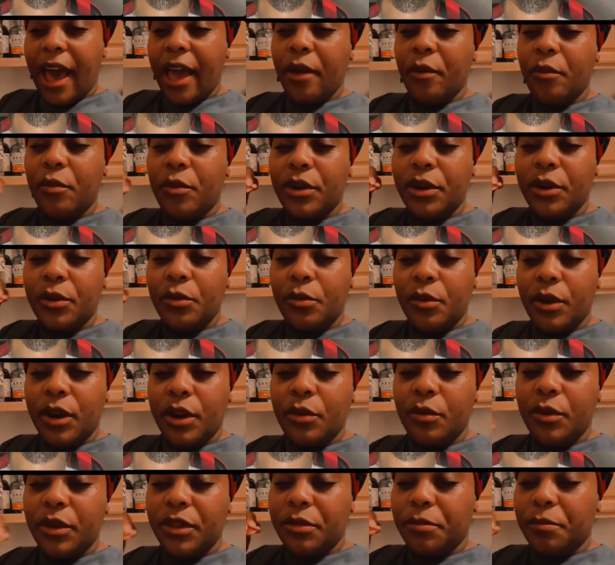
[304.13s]
want to
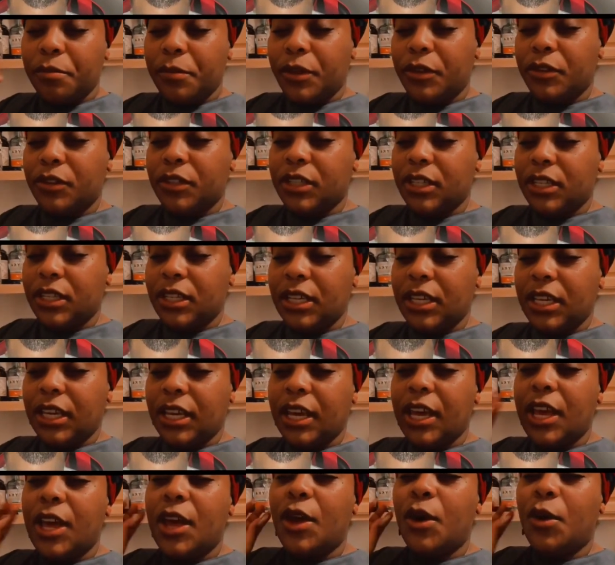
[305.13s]
work with
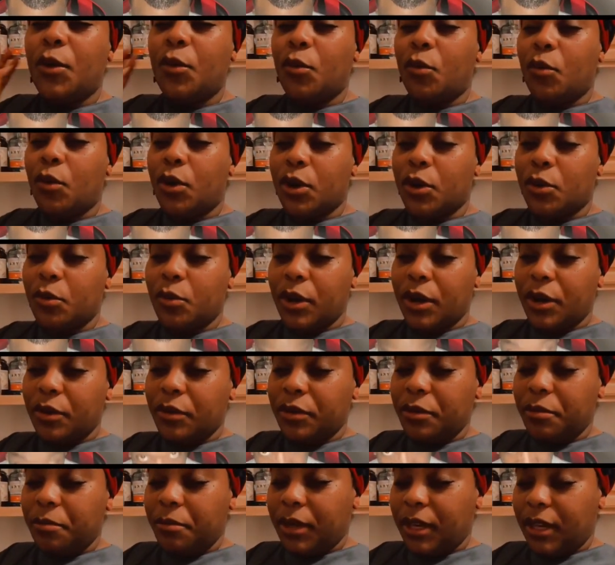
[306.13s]
musically want to work
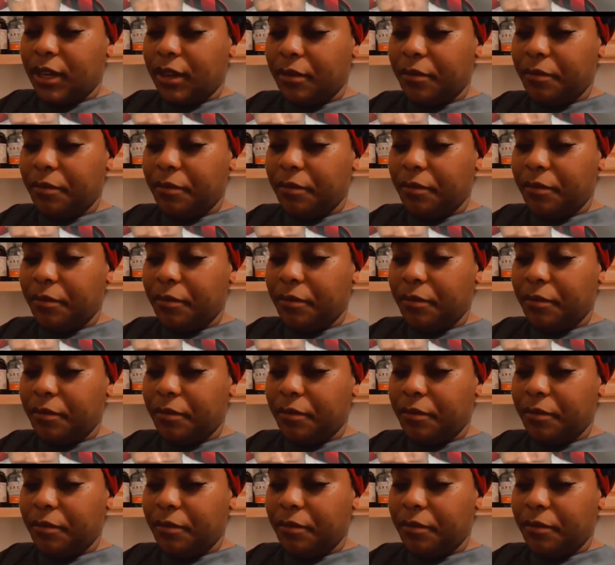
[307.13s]
with me.